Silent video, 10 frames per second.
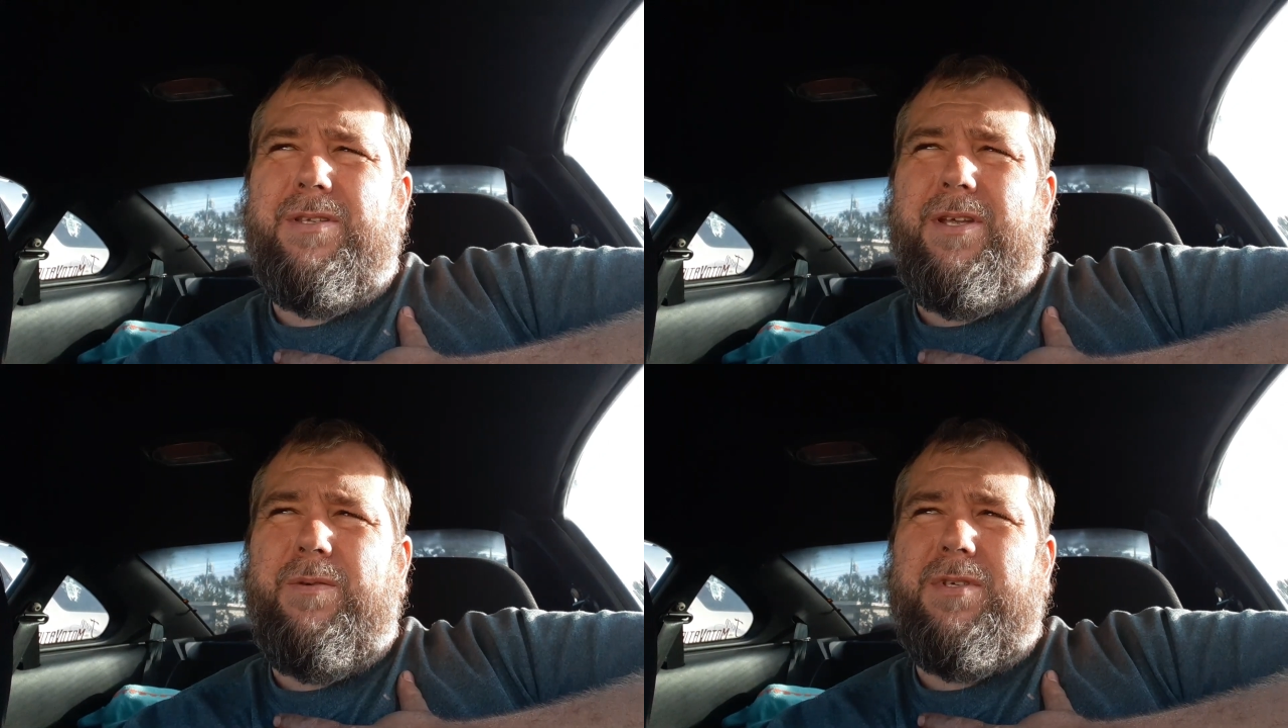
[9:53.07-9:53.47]
I
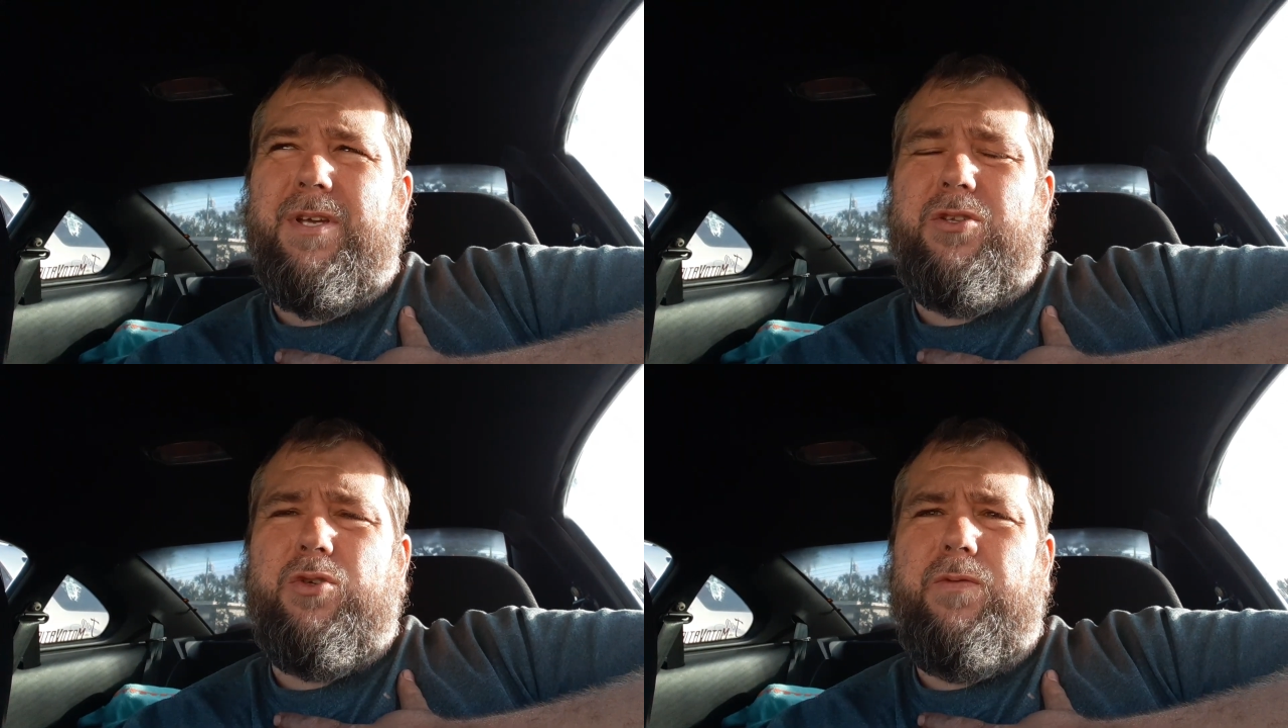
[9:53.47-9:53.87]
think it was
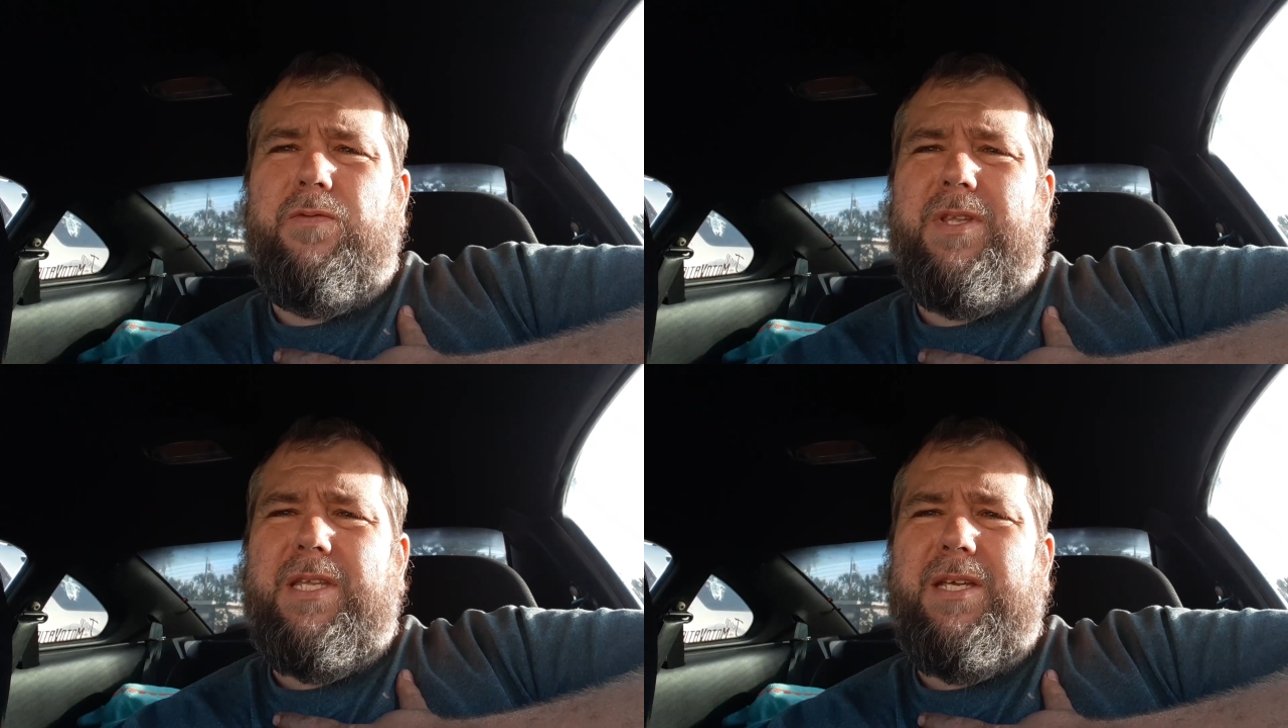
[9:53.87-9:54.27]
like
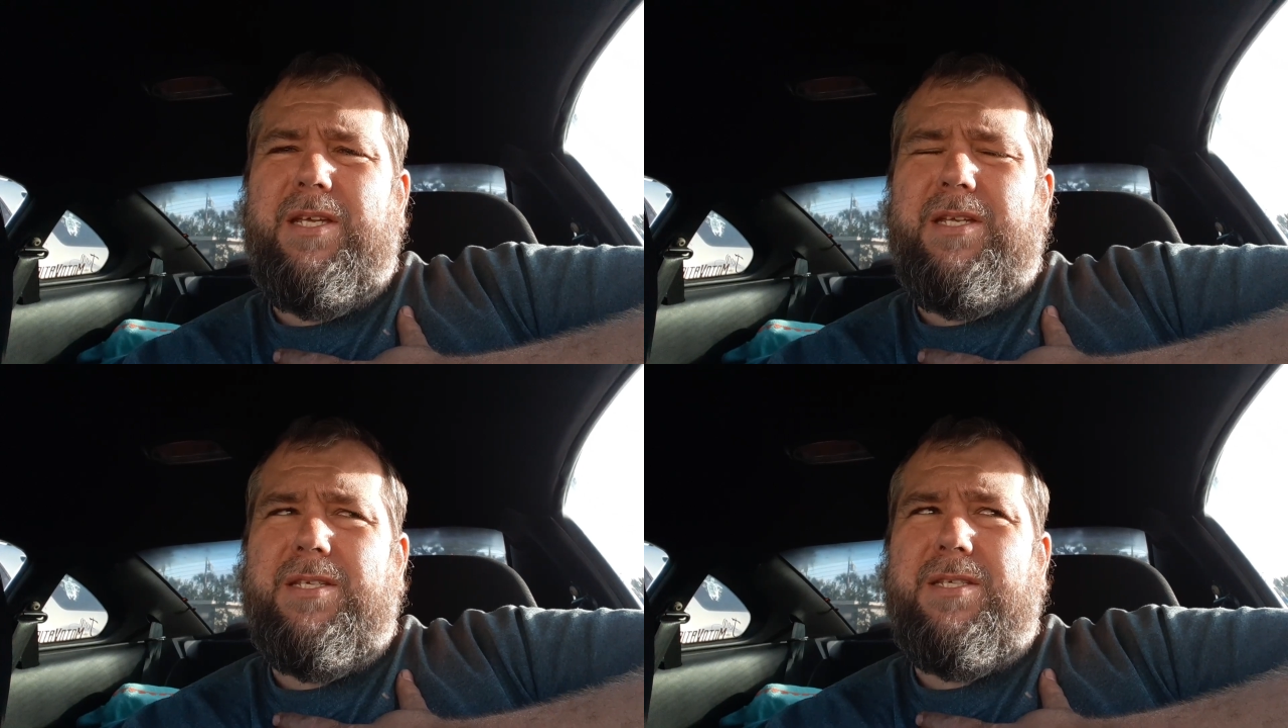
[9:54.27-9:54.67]

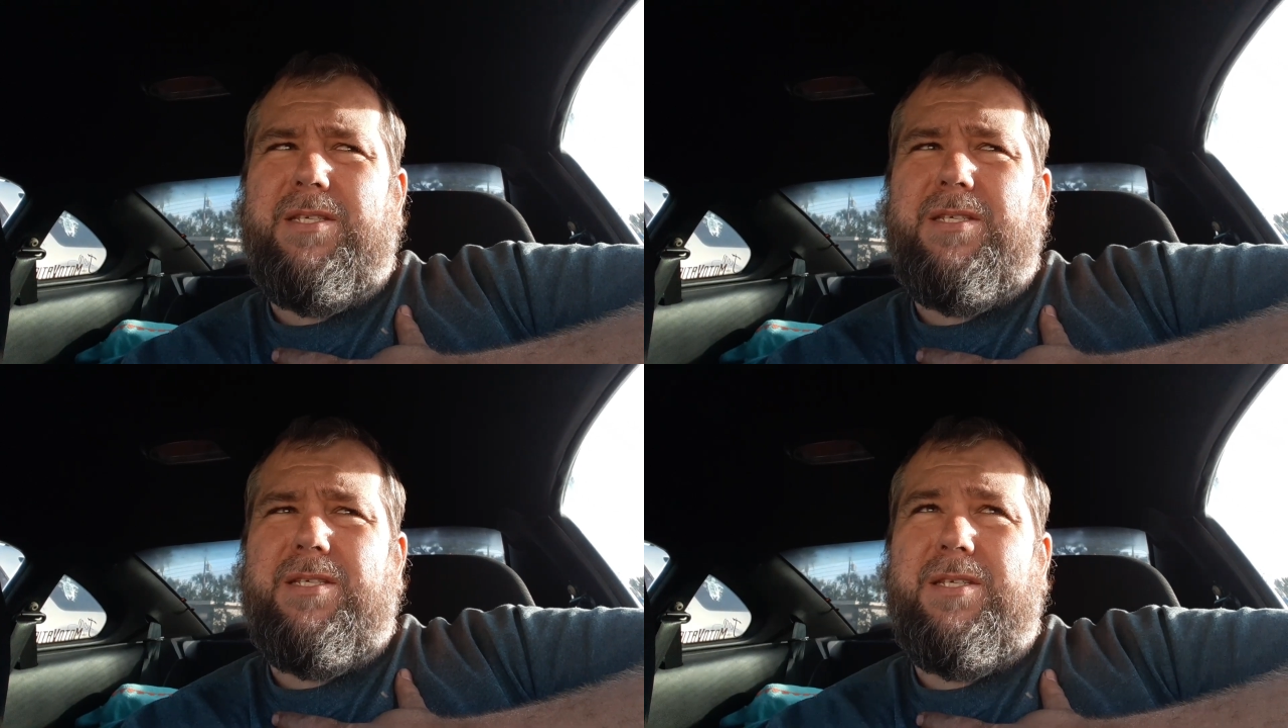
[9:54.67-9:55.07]

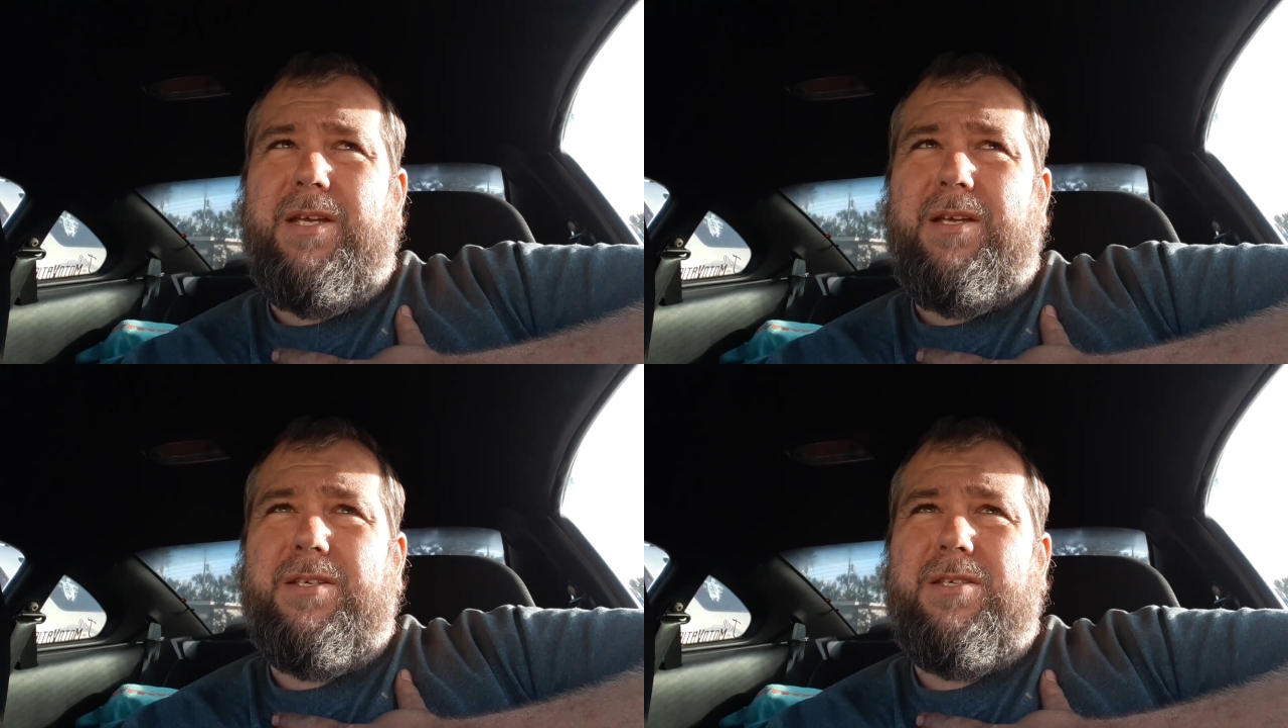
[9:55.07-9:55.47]

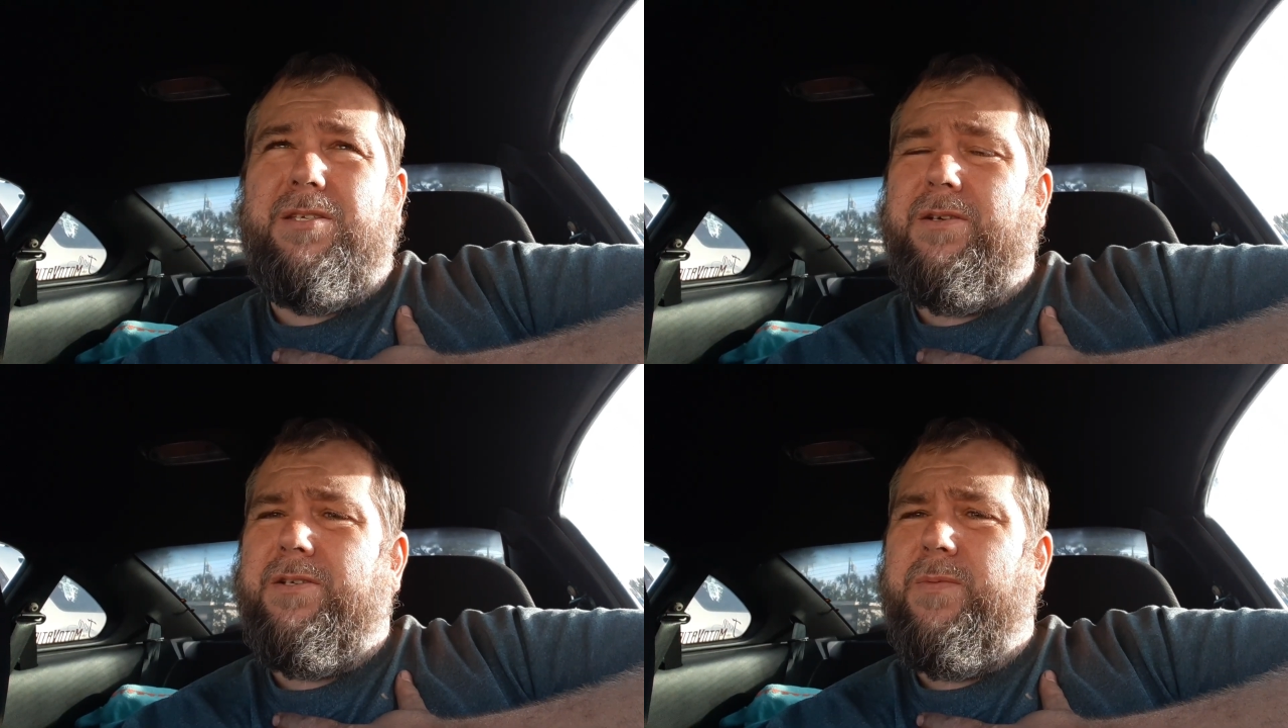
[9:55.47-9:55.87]

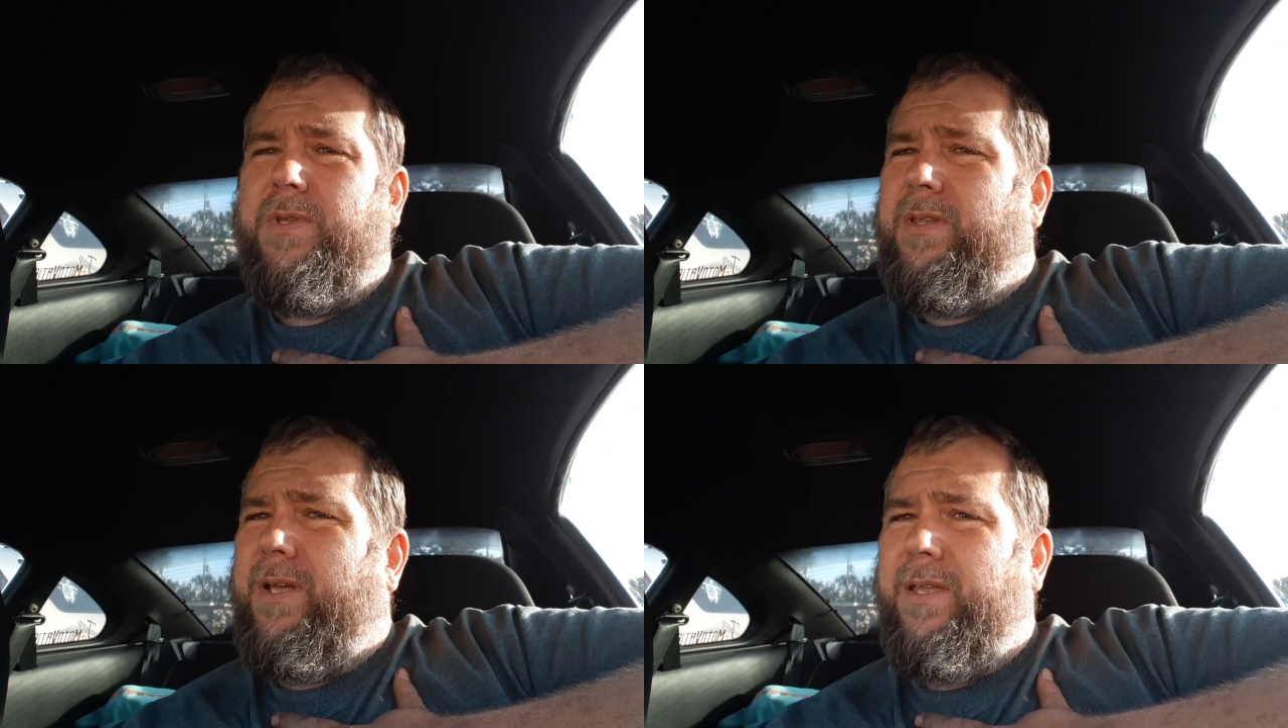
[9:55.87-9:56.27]
256 or
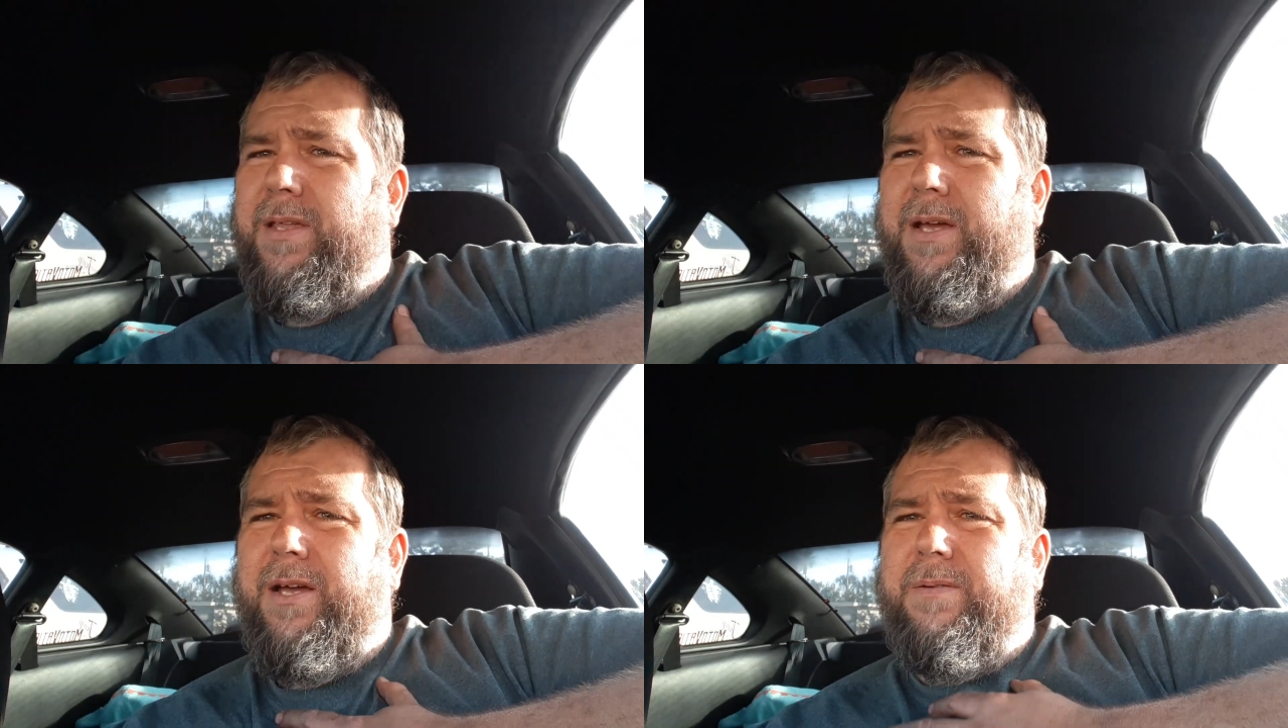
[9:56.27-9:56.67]
something like
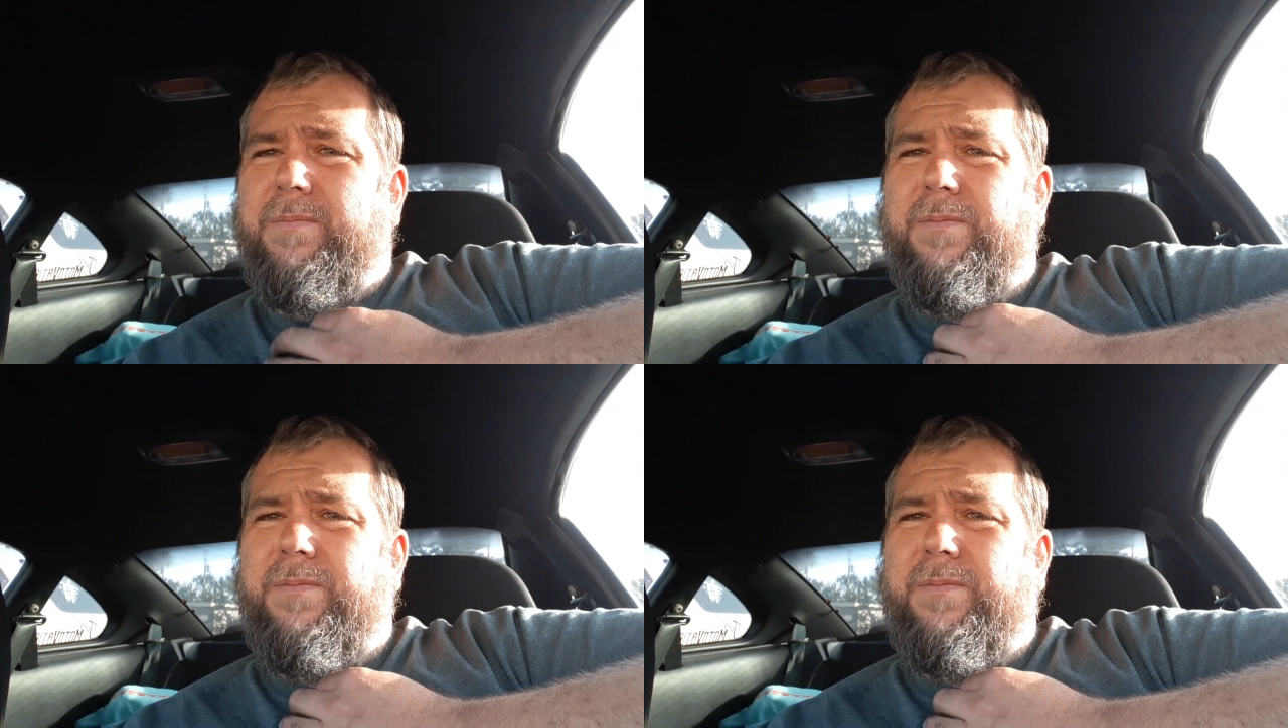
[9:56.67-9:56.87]
that,